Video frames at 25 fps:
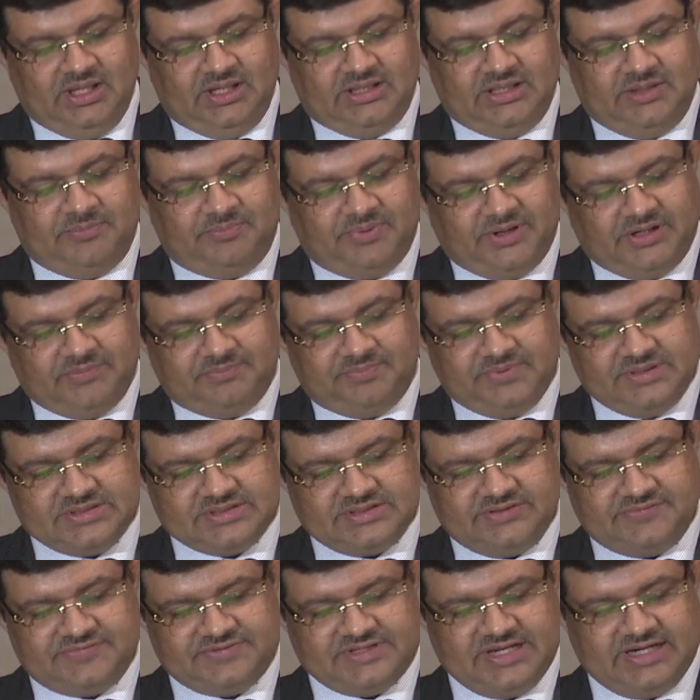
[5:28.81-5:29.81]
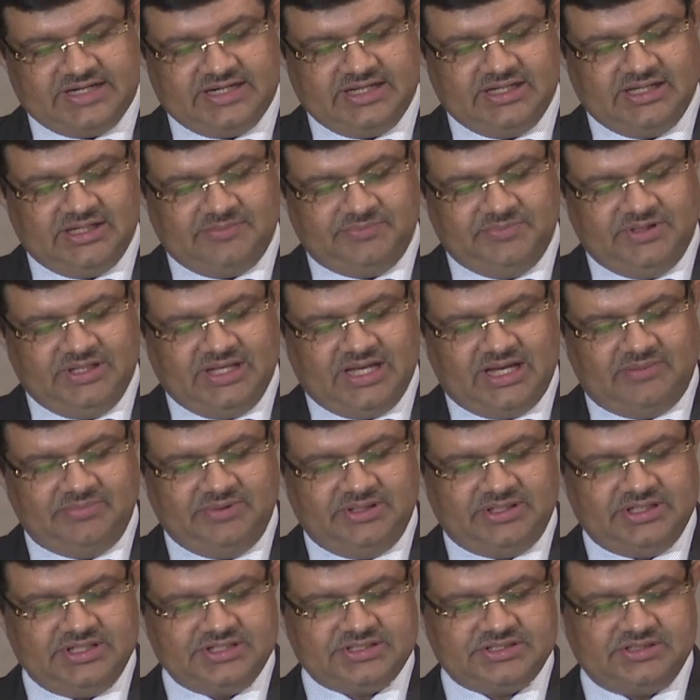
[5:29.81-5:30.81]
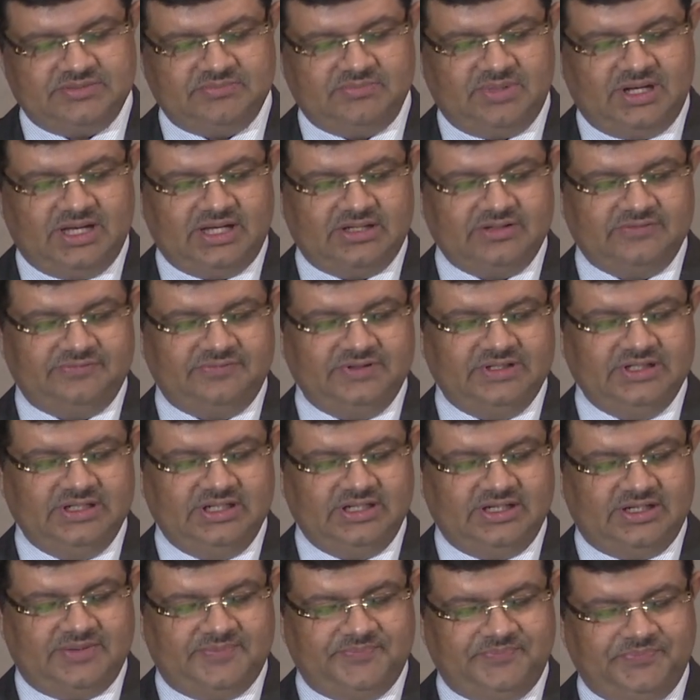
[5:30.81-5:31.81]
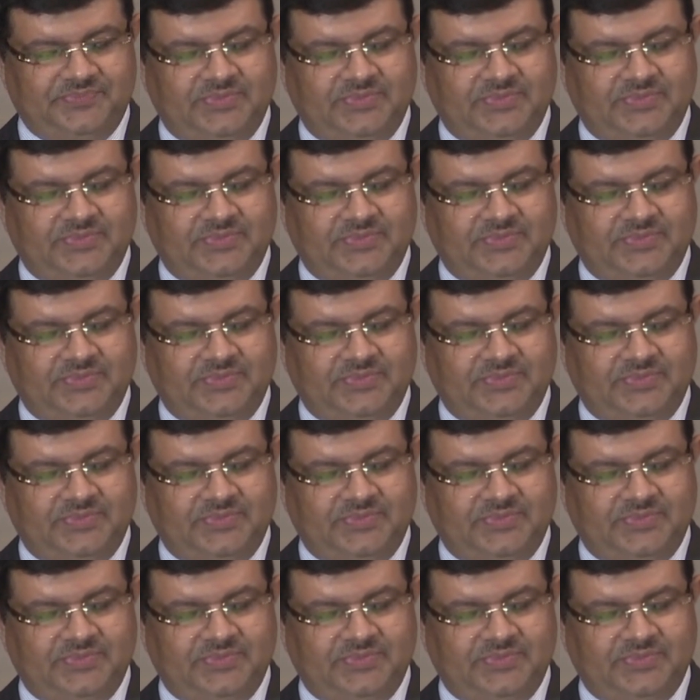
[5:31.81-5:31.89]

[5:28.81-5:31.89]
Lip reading: The purpose of setting up the Arbitration Bar of India